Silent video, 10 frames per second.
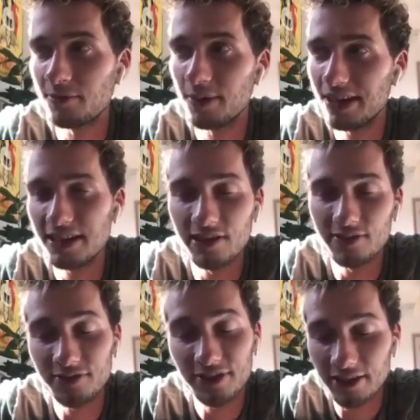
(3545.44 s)

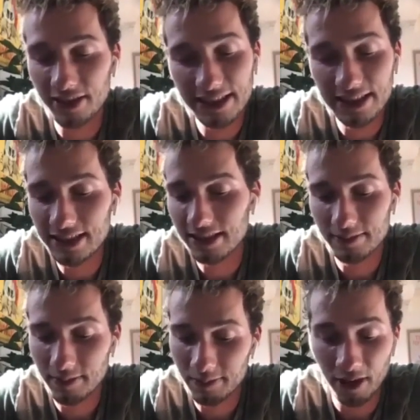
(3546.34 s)
explanation of
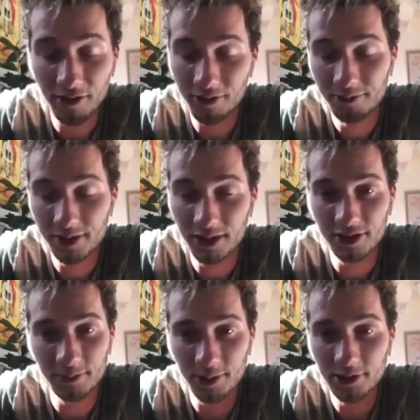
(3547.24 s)
theories? A lot of
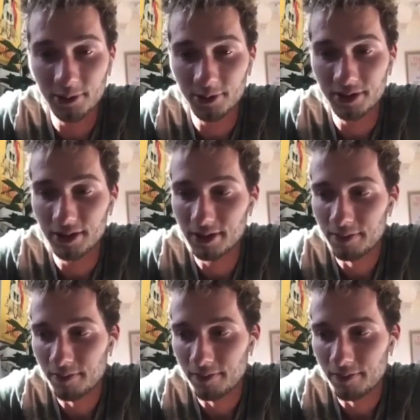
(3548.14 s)
stuff is possible, and